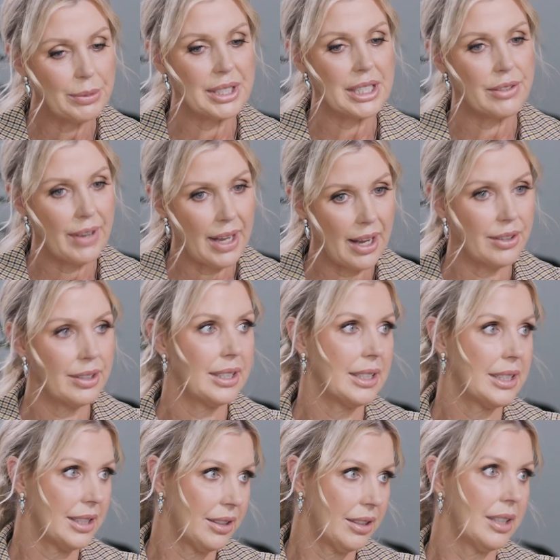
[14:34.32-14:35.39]
when it's found,
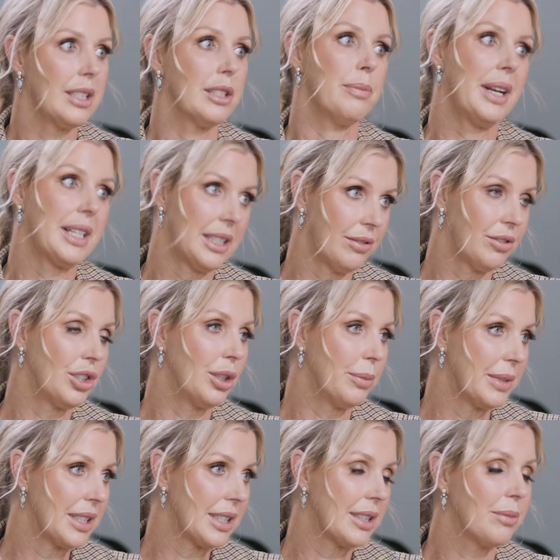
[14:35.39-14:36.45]
it's massive
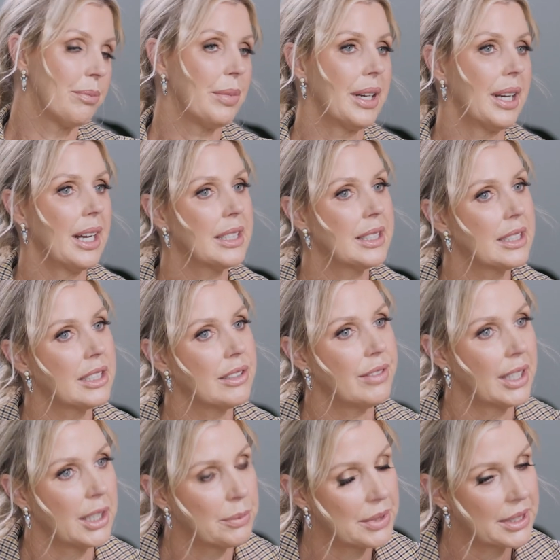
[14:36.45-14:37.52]
tumours. But as it
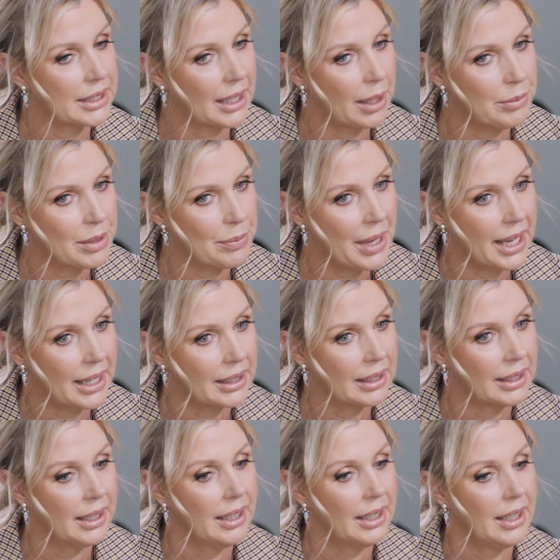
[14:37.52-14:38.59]
develops and comes back,
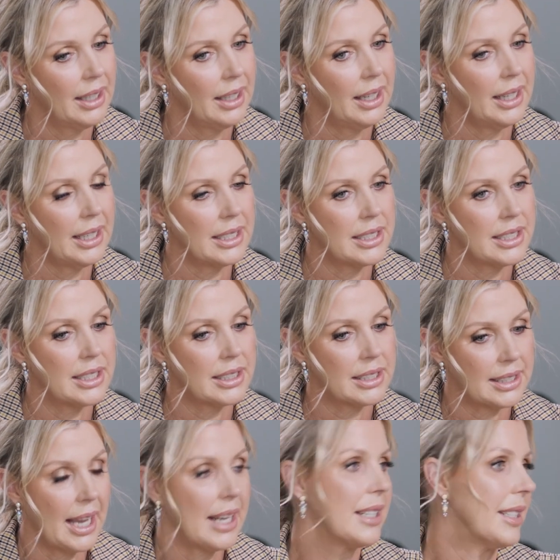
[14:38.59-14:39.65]
it
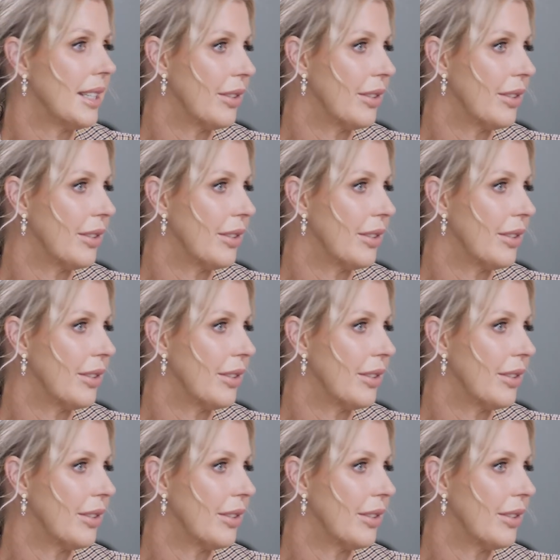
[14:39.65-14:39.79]
scatters